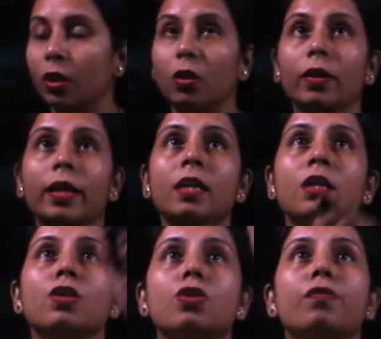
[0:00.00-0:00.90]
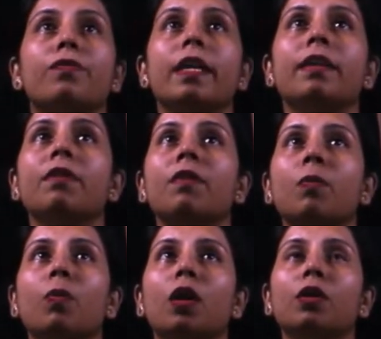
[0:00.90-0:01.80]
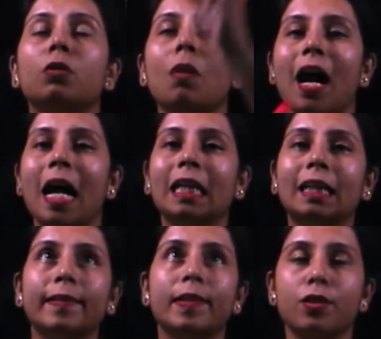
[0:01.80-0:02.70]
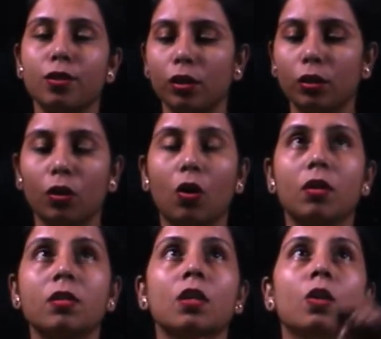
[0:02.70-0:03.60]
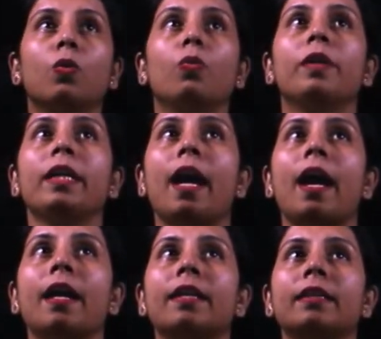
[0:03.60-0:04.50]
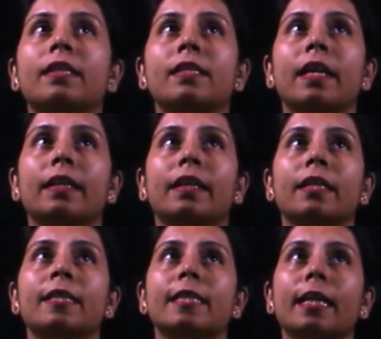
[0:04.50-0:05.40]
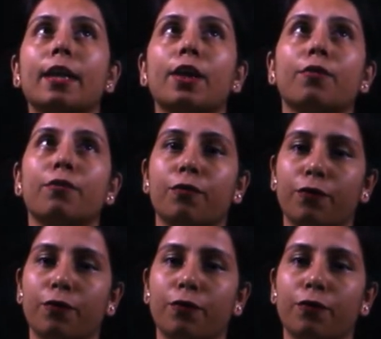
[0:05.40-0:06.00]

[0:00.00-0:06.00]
Okay, so whenever you want to add conditional clause, we add in the sentence if,